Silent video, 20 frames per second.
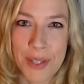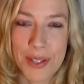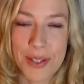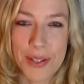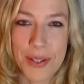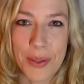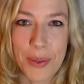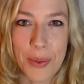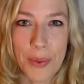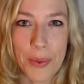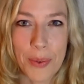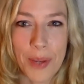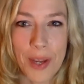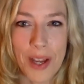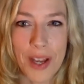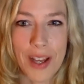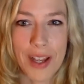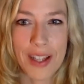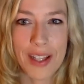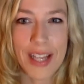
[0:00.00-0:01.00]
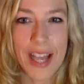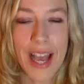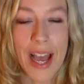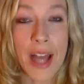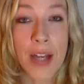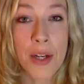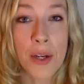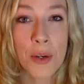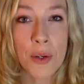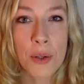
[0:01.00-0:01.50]
So yeah,
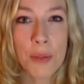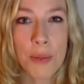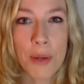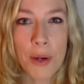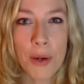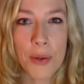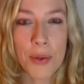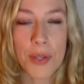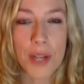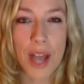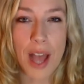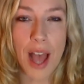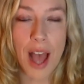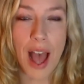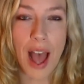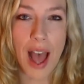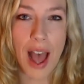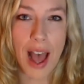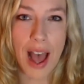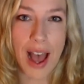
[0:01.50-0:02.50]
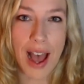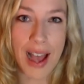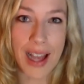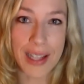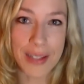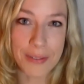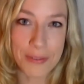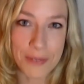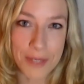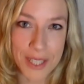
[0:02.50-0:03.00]
a note about
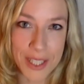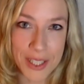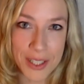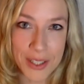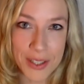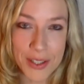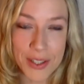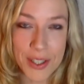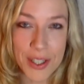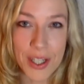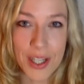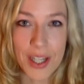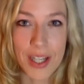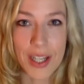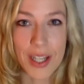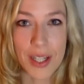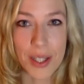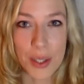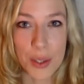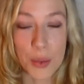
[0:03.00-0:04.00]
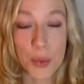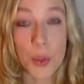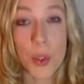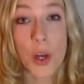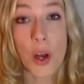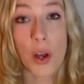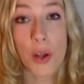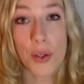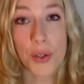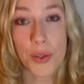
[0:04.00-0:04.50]
I figured. You could
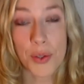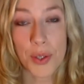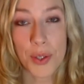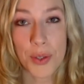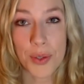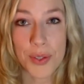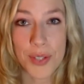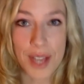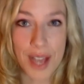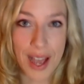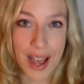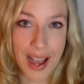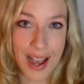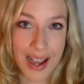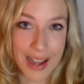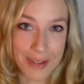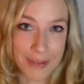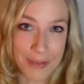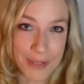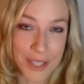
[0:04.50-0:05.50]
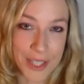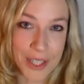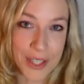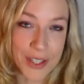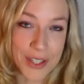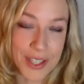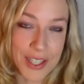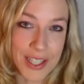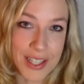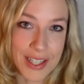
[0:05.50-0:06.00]
also use I
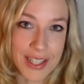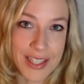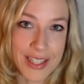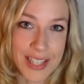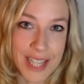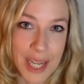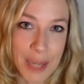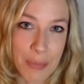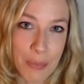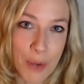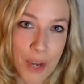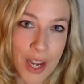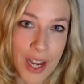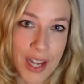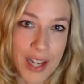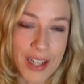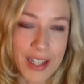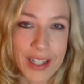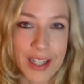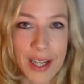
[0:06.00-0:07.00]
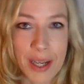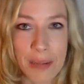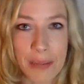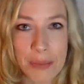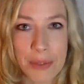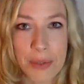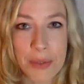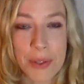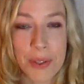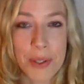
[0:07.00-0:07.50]
figured in the same way. Um,
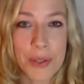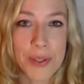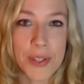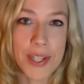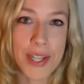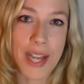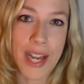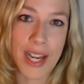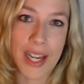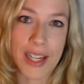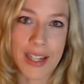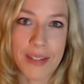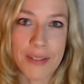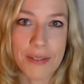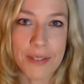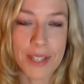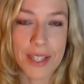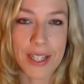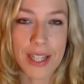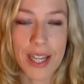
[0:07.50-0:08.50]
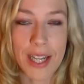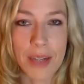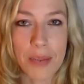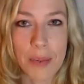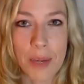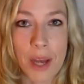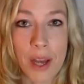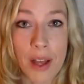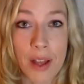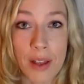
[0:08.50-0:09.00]
you could use it negatively, like,
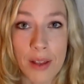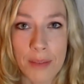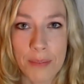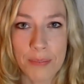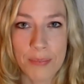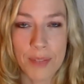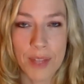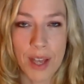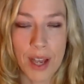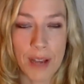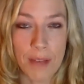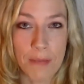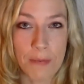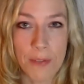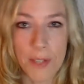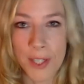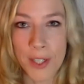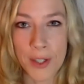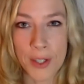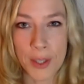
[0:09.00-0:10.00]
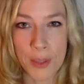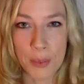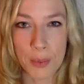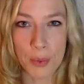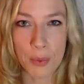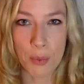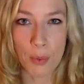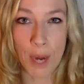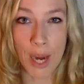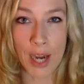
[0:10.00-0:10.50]
well, I figured it
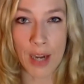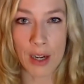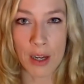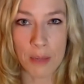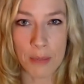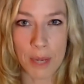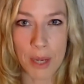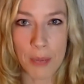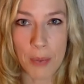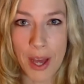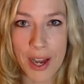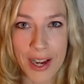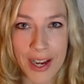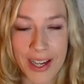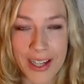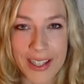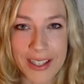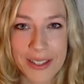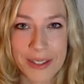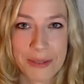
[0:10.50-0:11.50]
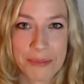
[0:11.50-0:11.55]
would rain on my wedding.